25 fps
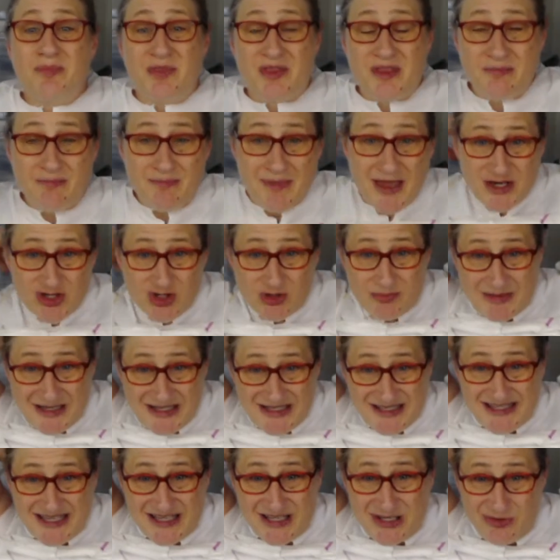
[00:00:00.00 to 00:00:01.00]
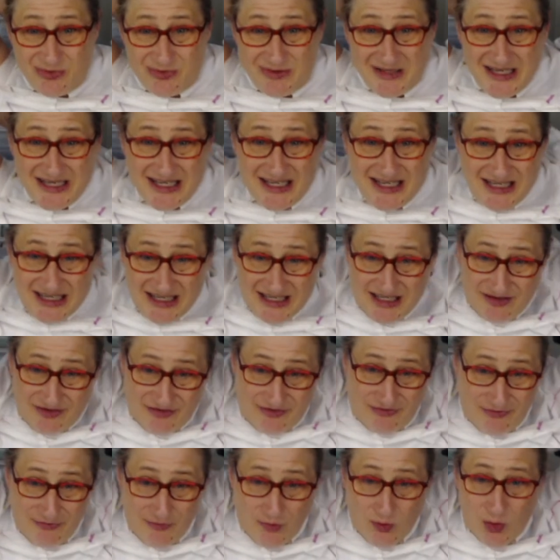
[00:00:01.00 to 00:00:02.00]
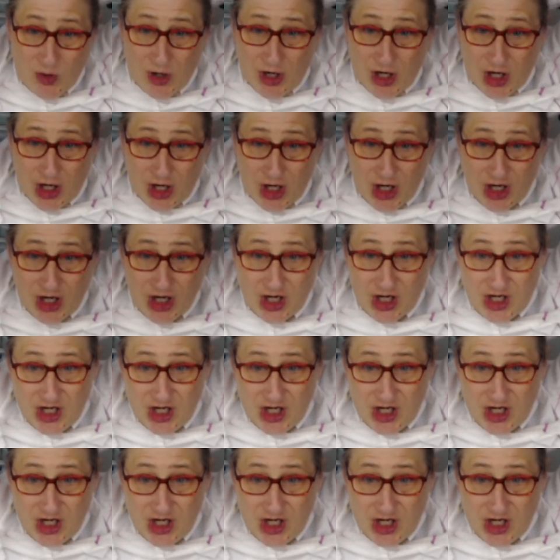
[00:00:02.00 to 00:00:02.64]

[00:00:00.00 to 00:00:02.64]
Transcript: the measurements that you need for